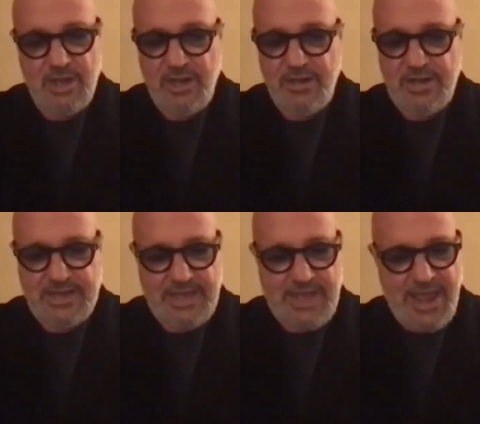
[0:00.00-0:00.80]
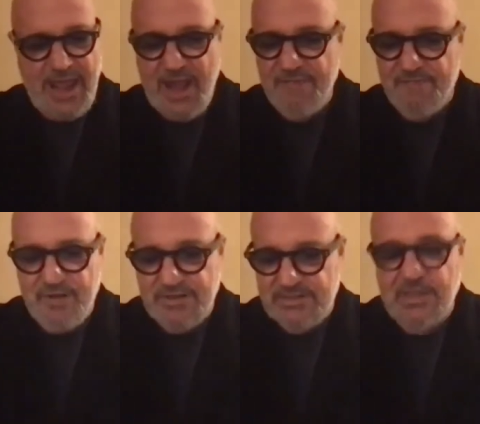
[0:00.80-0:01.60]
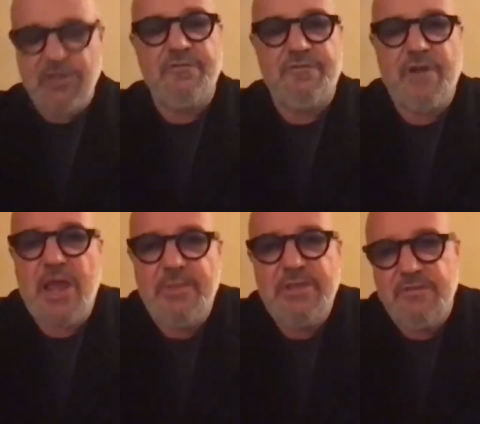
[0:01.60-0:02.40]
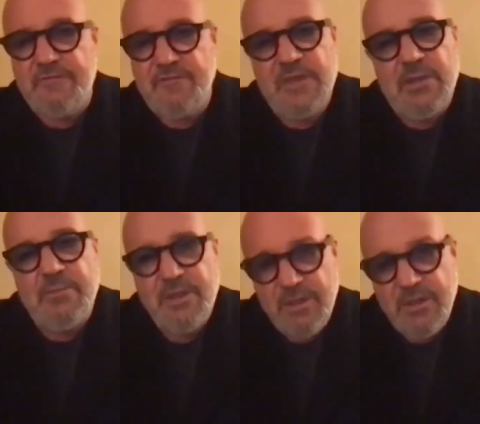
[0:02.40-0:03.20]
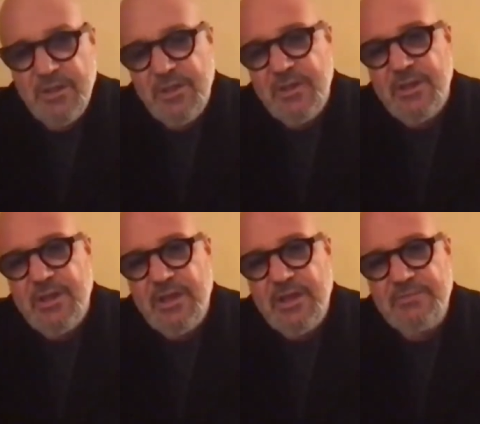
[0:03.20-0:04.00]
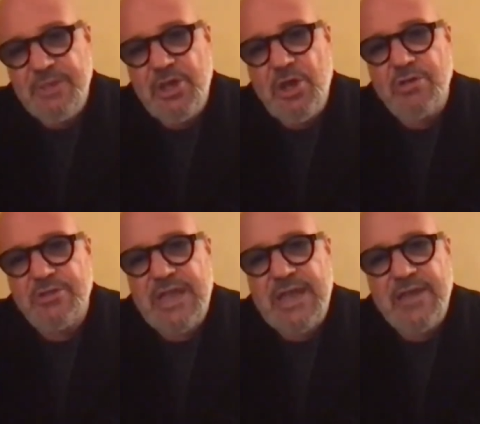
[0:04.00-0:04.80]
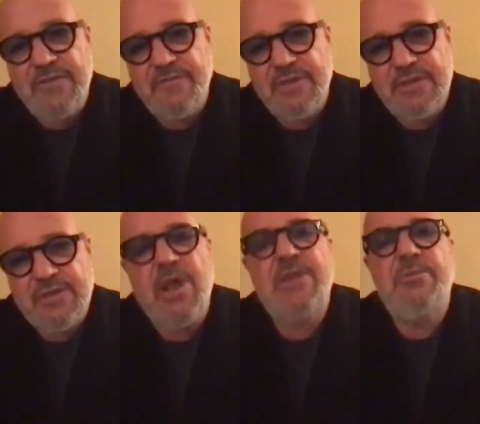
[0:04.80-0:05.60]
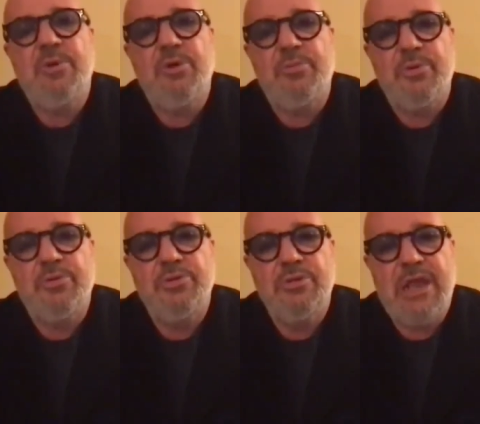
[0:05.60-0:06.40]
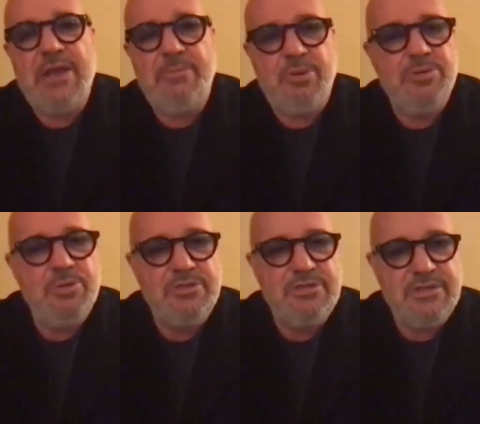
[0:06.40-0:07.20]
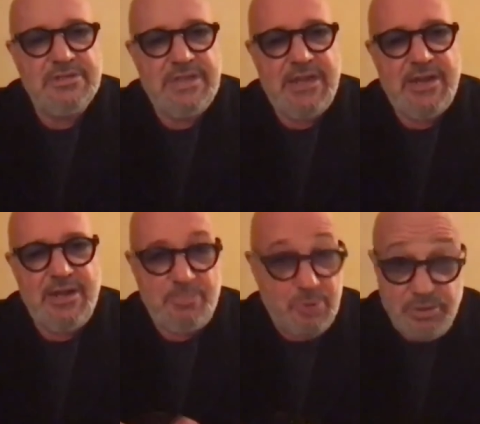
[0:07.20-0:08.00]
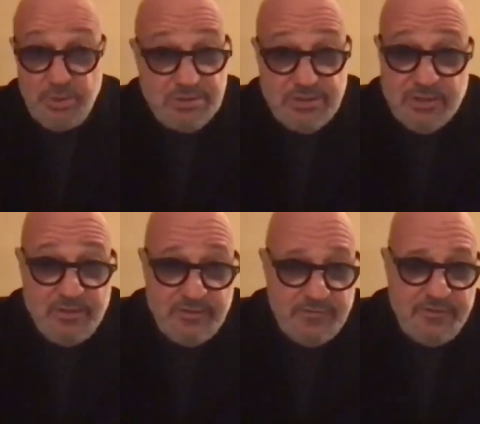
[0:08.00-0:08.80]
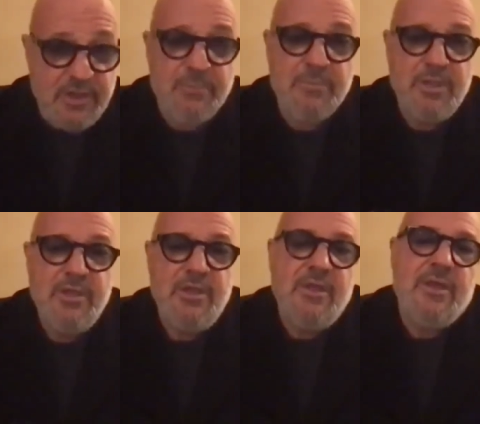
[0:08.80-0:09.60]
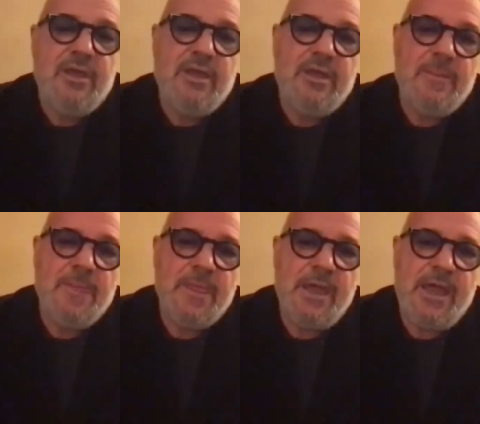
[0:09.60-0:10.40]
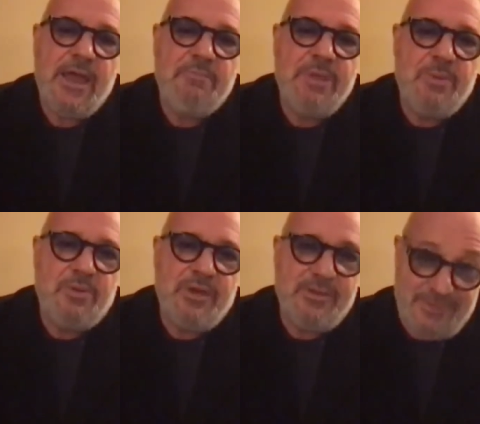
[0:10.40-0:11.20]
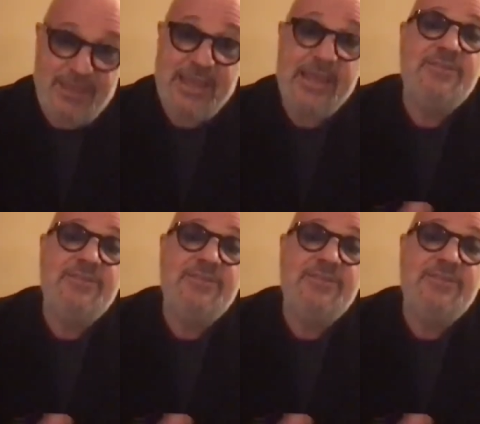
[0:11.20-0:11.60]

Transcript: like every single frame in the film is because I had incredible line producers there and producer of the film. I had people that, again,